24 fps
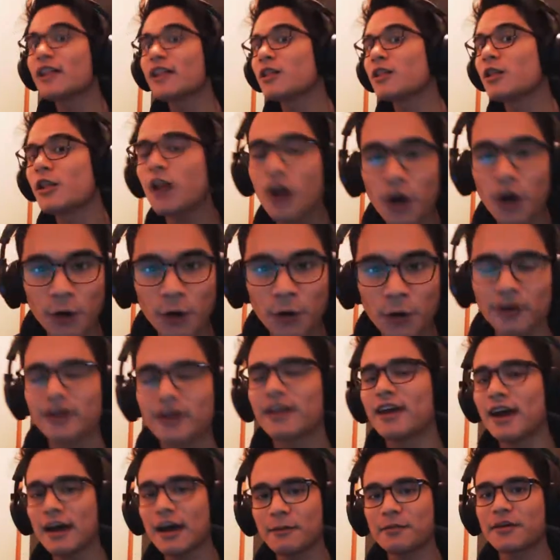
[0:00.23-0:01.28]
Hello
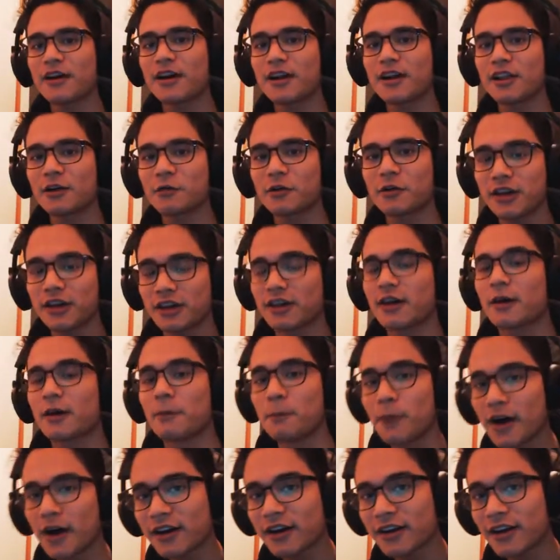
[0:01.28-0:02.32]
and happy Halloween!
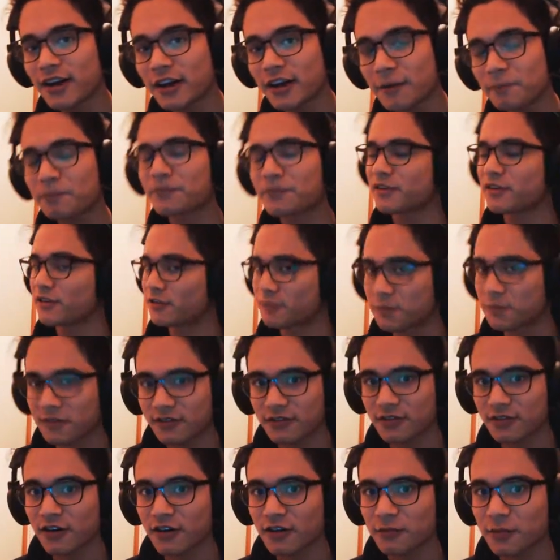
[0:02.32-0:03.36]
My name is Mr.
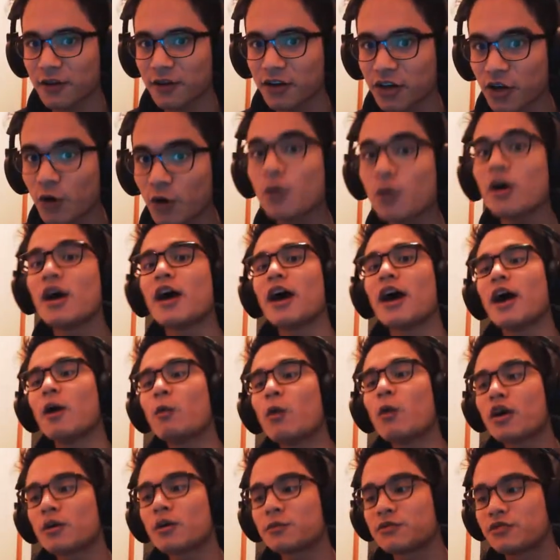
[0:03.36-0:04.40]
Sonic Manu,
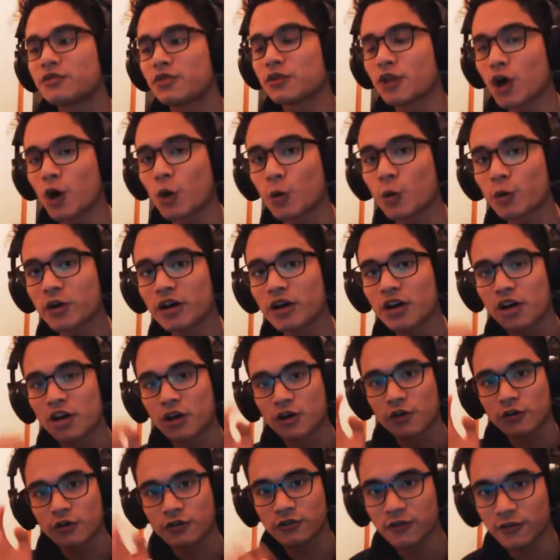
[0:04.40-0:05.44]
and welcome to Lone
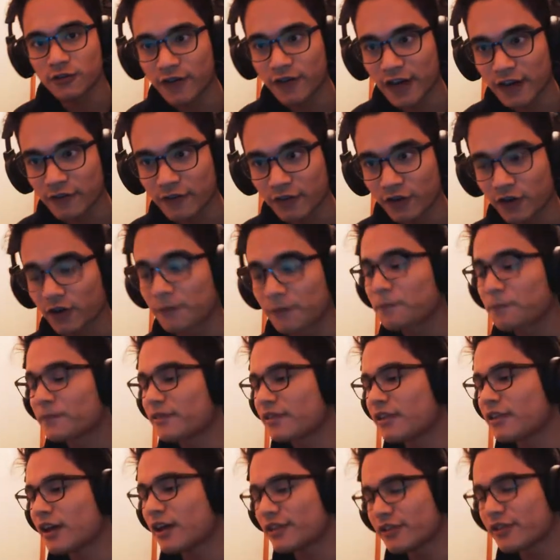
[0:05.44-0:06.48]
Survivor.
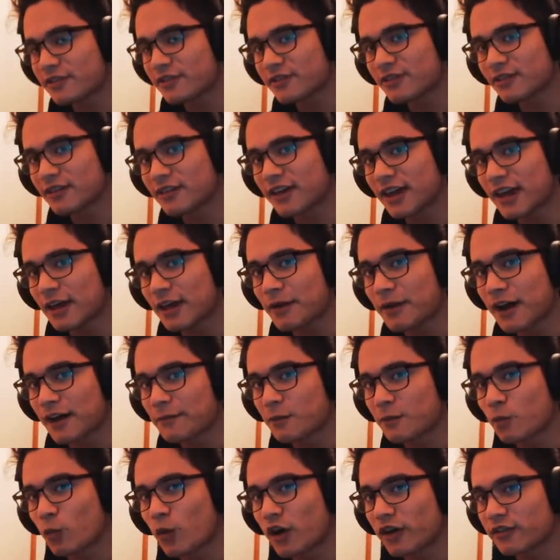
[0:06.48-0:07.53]
Now, this is a game I
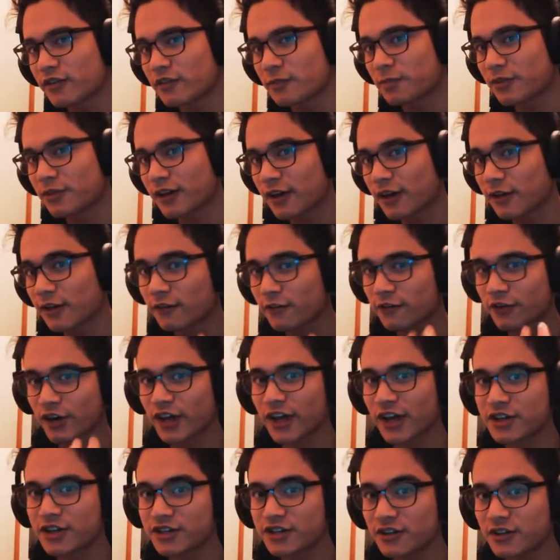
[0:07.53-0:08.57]
have been wanting to play for
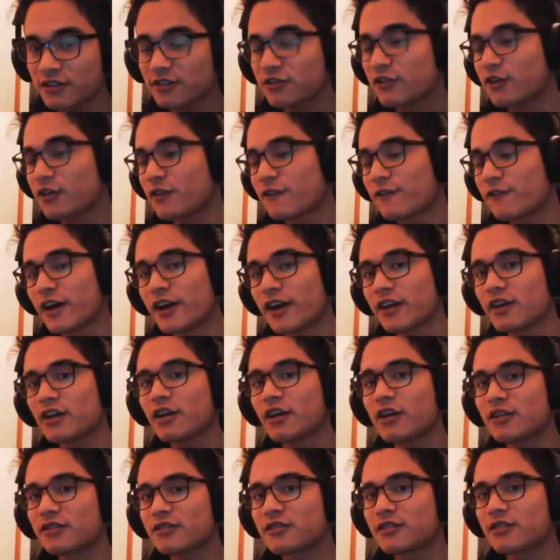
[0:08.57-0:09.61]
ages. You can find it
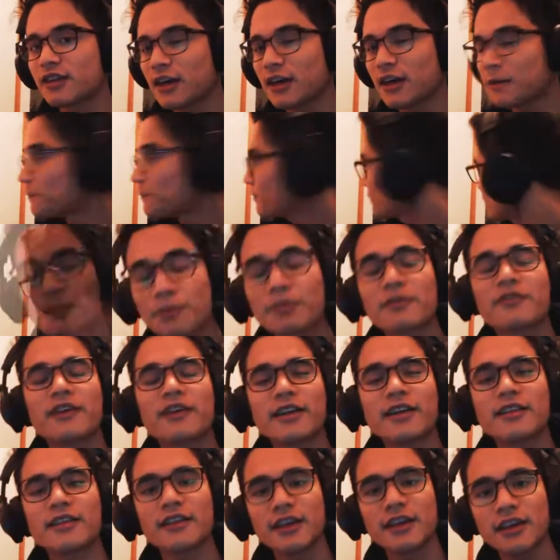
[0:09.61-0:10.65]
on Steam. I'll
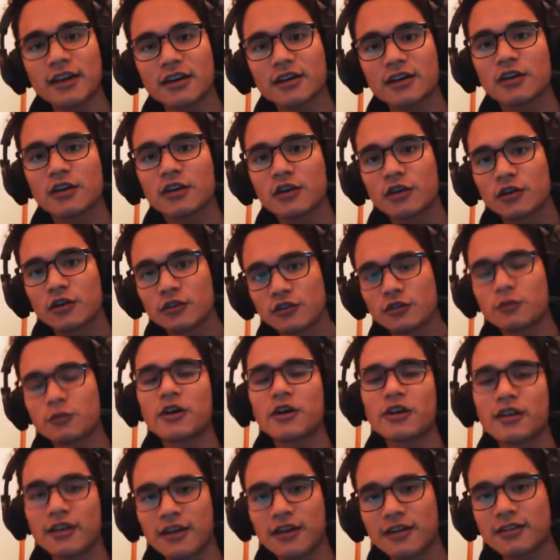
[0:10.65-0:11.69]
provide the link to where
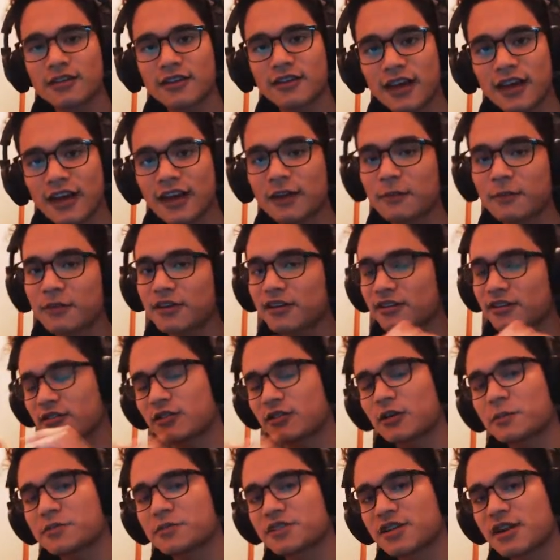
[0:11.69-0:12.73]
you can get the game in the
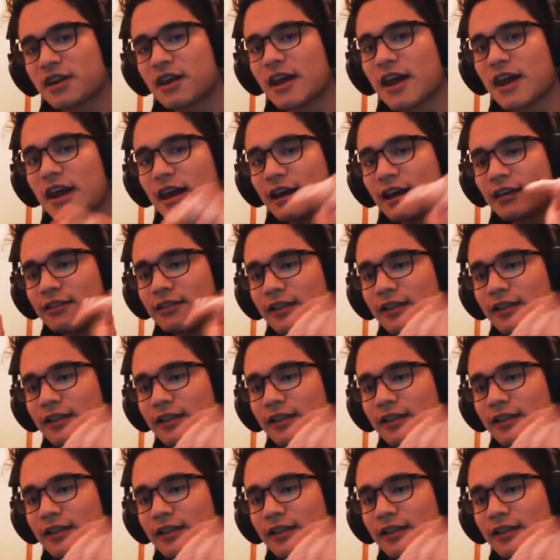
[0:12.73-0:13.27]
description